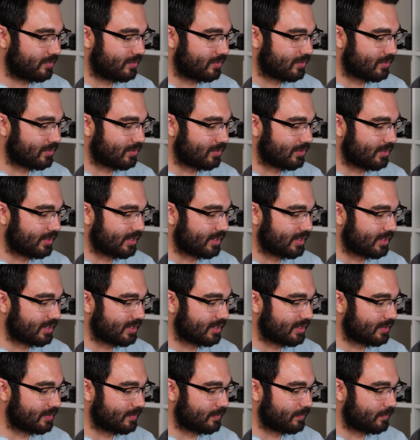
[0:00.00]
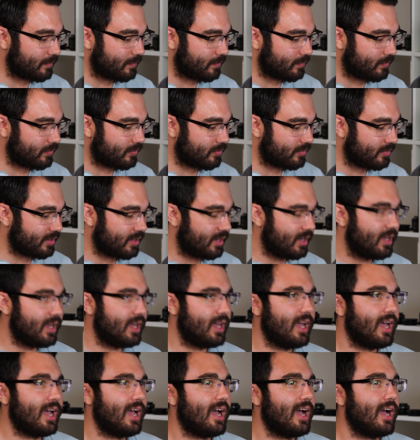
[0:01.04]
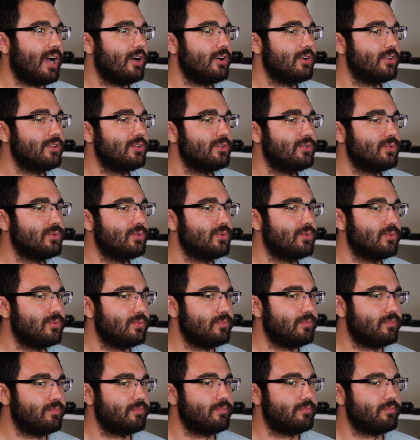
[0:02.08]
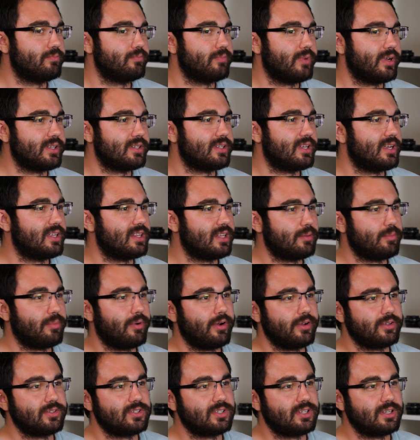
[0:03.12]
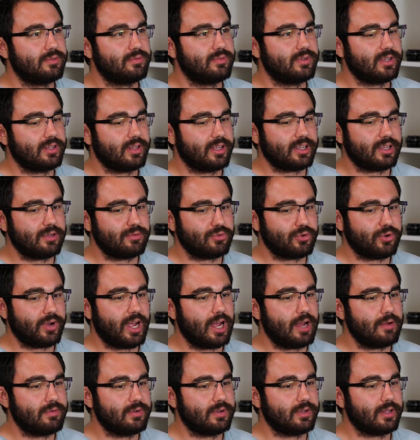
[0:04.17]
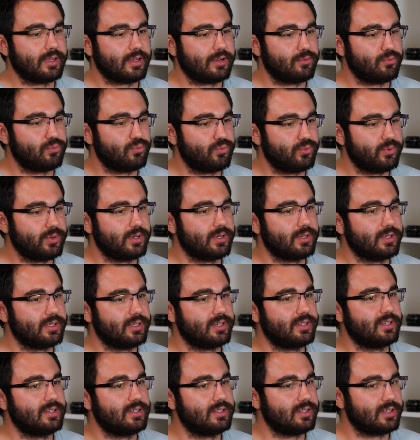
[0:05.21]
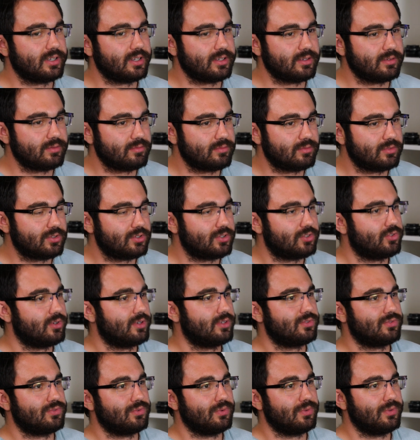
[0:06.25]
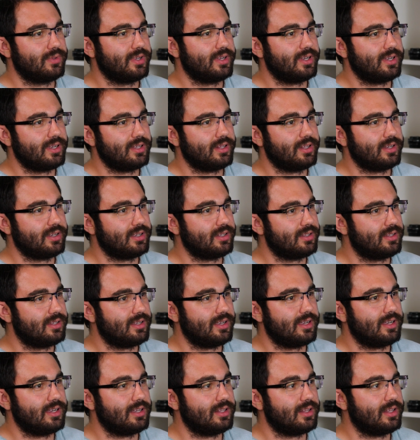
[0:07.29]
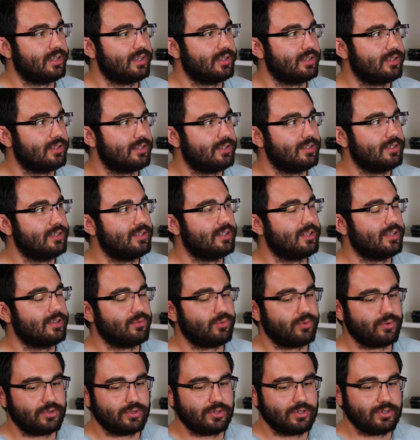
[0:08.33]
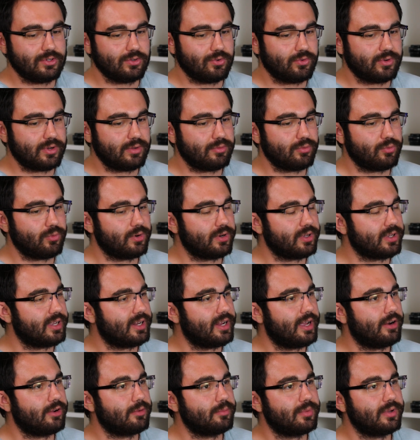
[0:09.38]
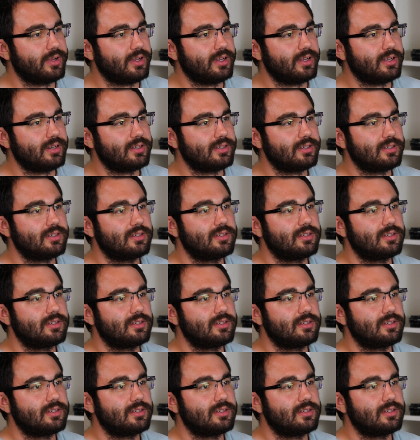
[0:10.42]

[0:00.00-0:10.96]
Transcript: So, like, how do you maintain that positivity? Like, if you're having like a really like stressful day, like a day like that where you don't even want to get out of bed.